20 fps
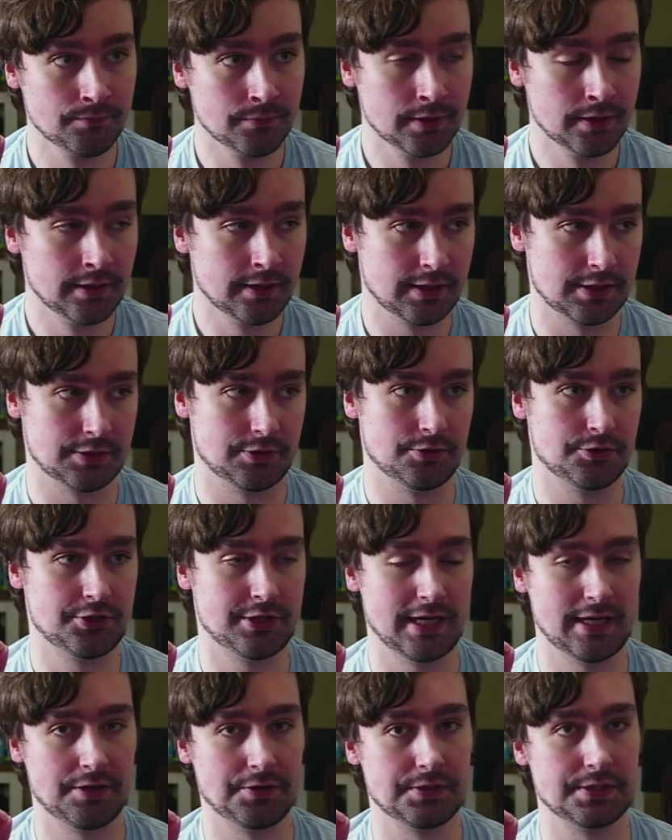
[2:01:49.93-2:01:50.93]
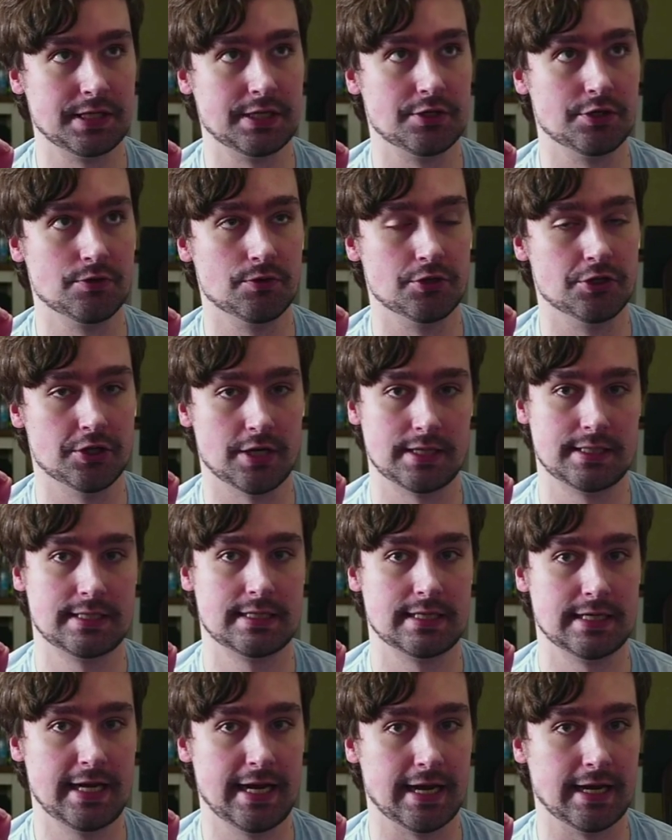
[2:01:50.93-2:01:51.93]
Because there's channels that do just
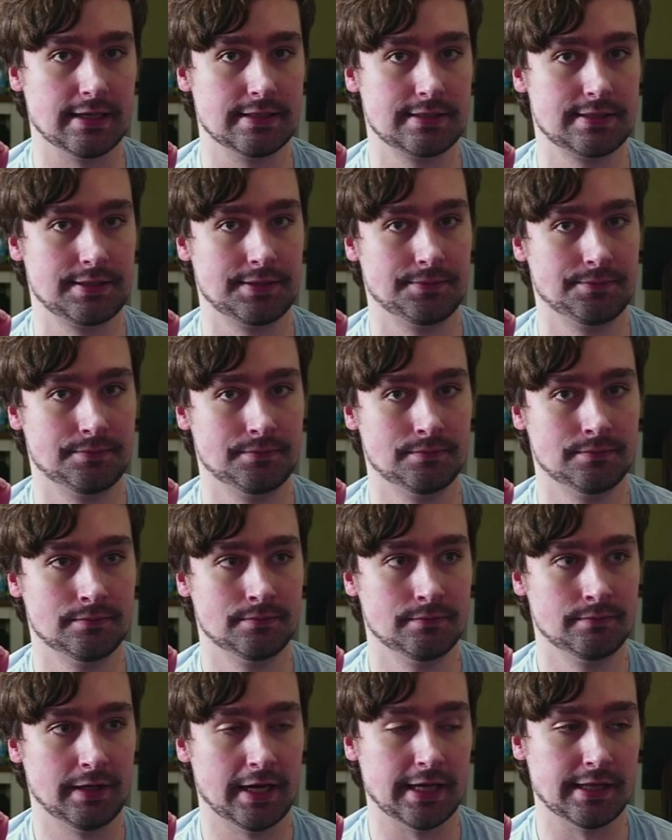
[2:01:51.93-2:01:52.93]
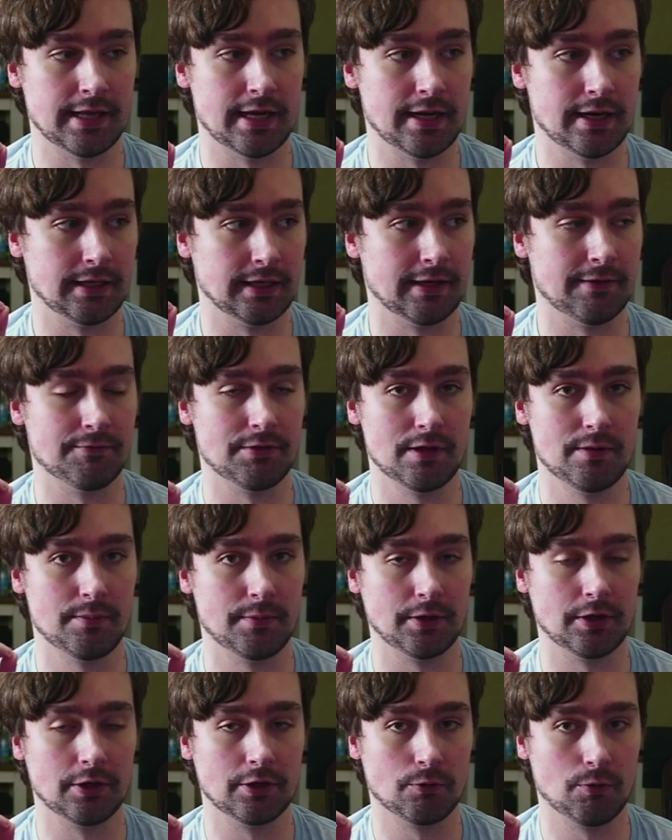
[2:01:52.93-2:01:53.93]
snakes, and they give them a
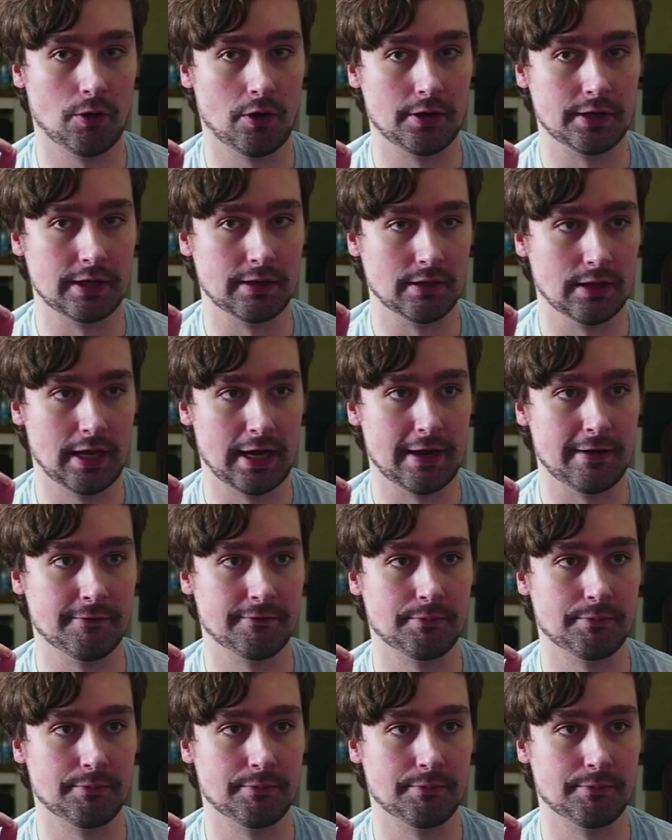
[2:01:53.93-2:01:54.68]
good quality of life.